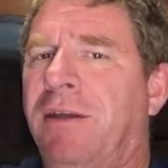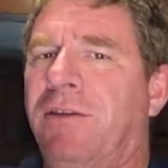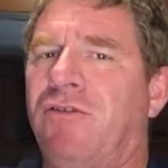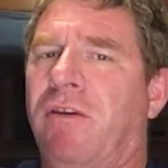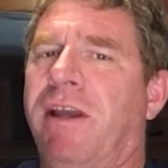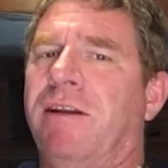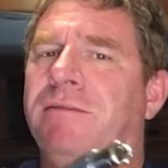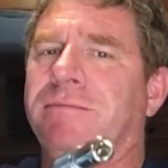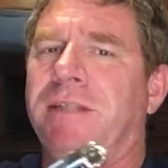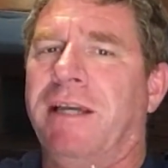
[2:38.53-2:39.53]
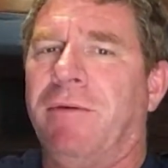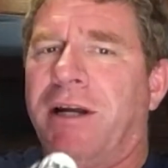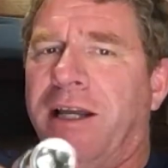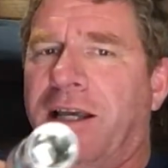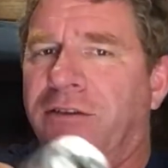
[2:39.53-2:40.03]
the trailer, and what
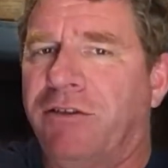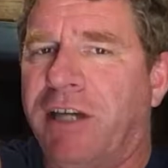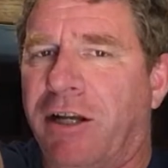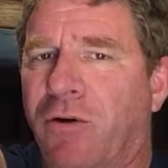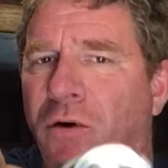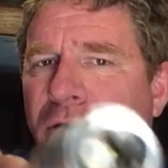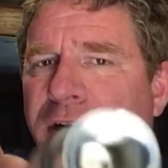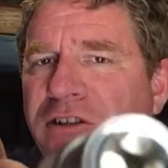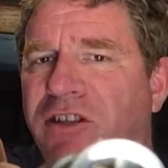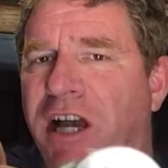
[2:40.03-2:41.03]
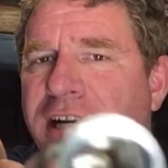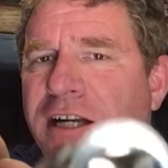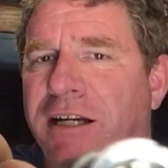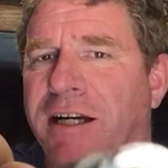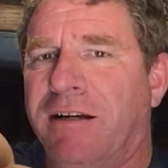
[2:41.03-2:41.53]
it is, it's got a 1/4-inch socket
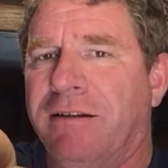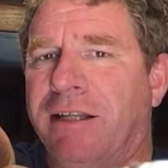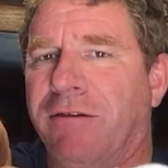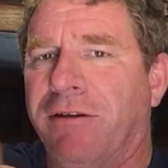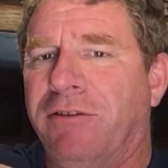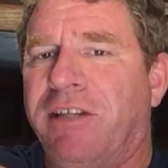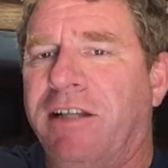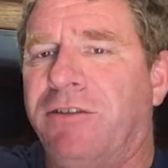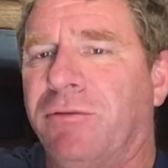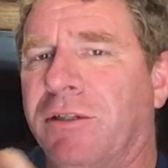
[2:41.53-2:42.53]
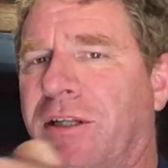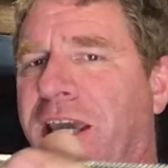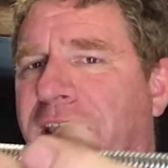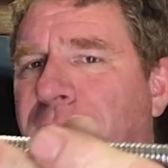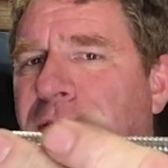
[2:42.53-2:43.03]
on there that rotates through a little
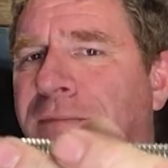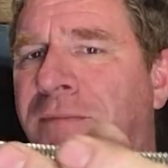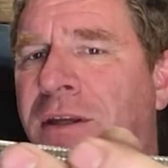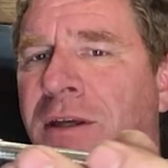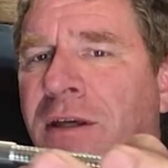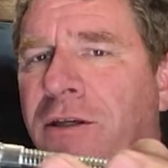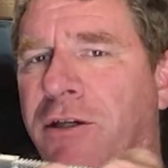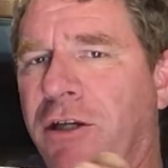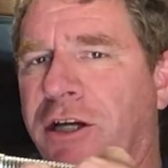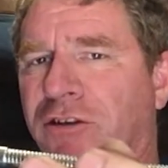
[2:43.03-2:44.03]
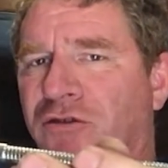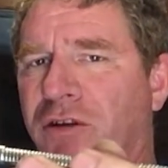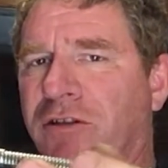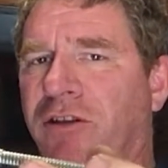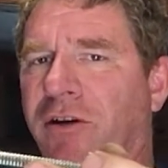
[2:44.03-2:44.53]
cable. You can hook a
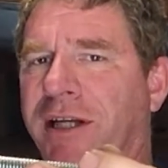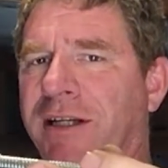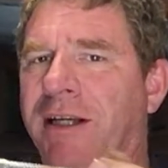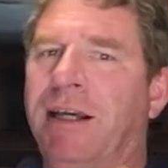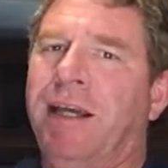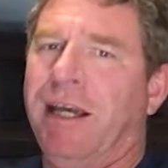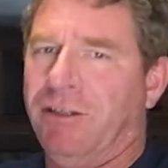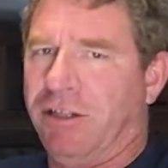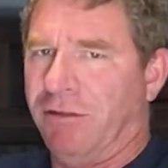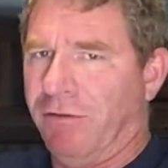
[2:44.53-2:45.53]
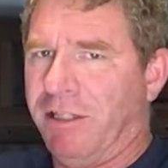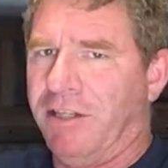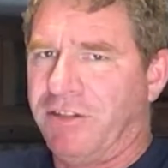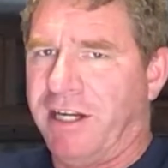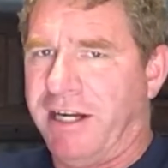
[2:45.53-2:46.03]
drill to it, and you can run
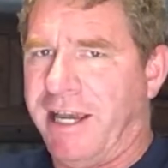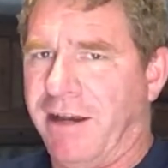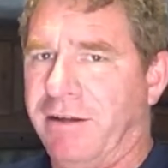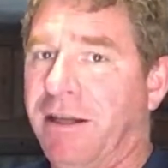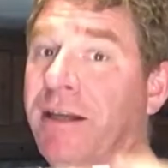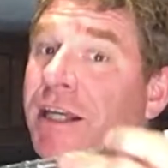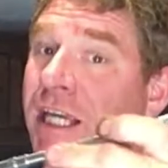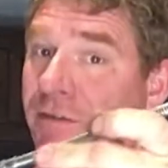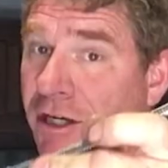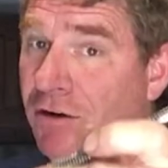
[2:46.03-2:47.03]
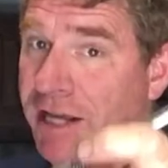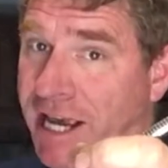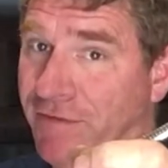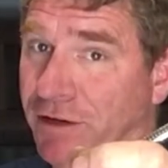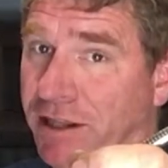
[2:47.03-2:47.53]
this in and out. If you don't
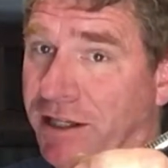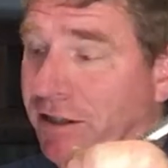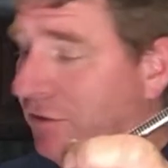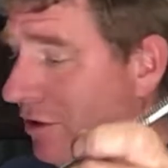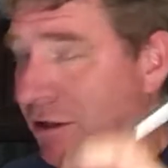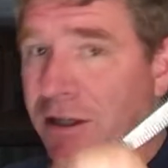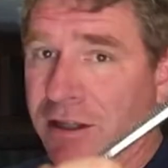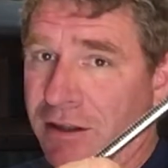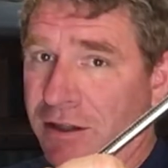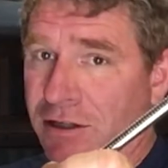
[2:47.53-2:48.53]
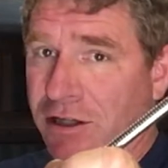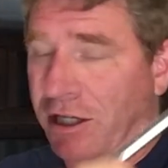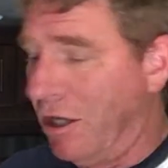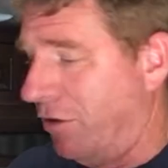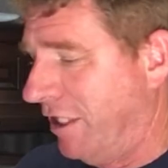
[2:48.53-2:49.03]
have one of these, then you
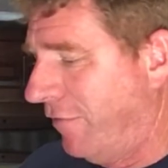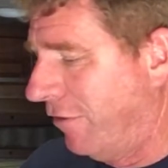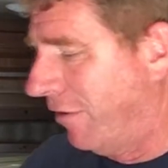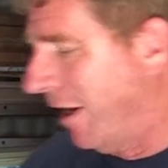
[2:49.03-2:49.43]
can go a different